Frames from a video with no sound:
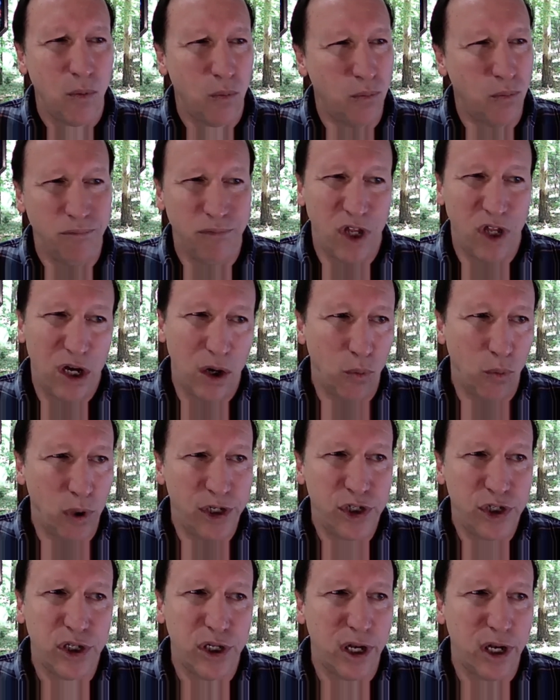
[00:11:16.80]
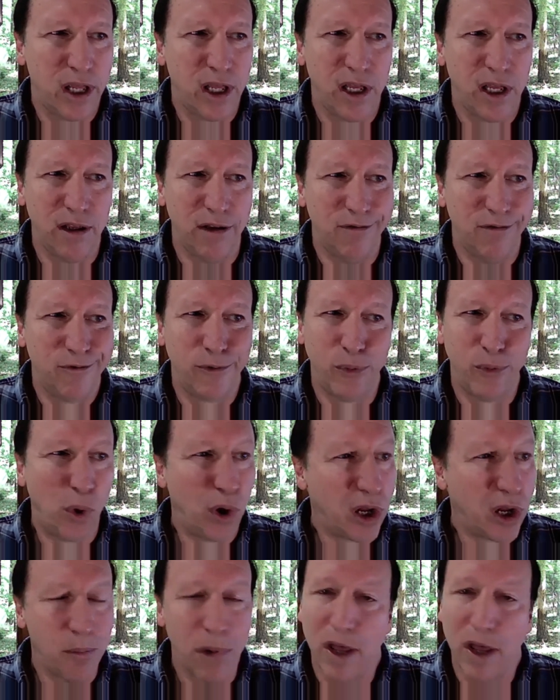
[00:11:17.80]
You know, we should hit
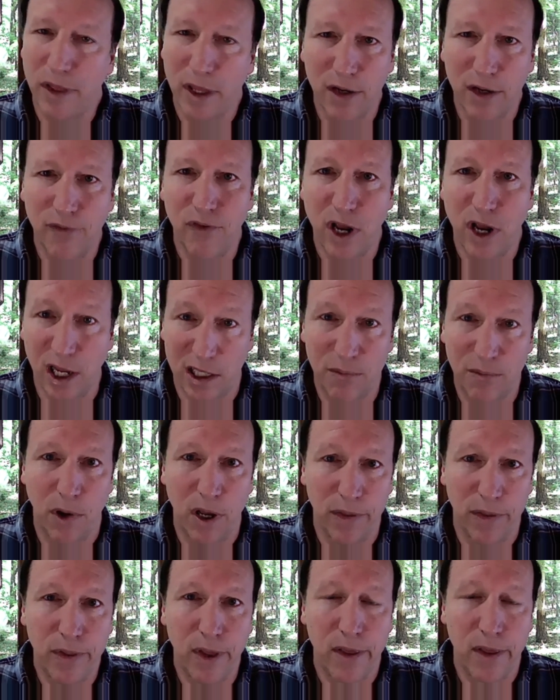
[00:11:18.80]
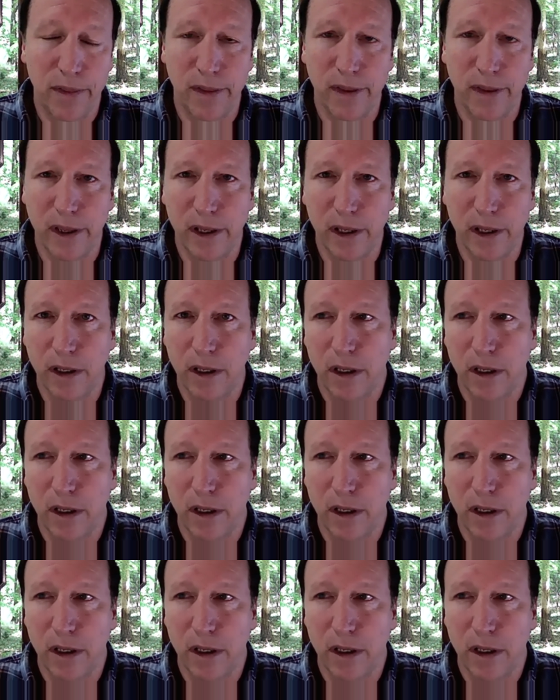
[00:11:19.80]
40 by the end of next month, I think.